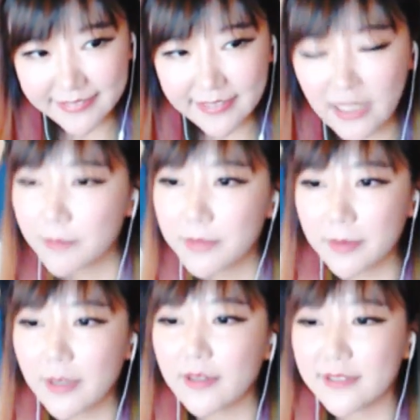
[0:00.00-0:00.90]
People
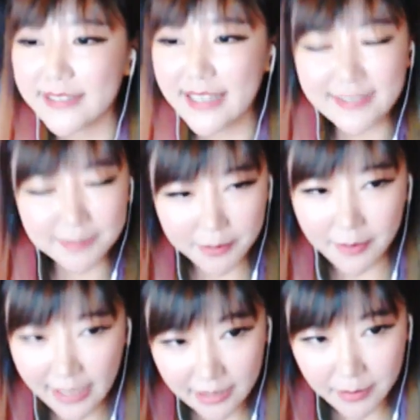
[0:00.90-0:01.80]
like
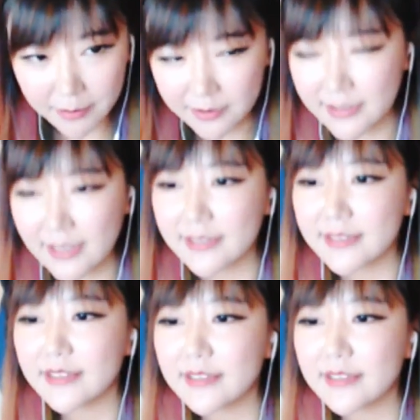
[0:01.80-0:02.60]
my personality.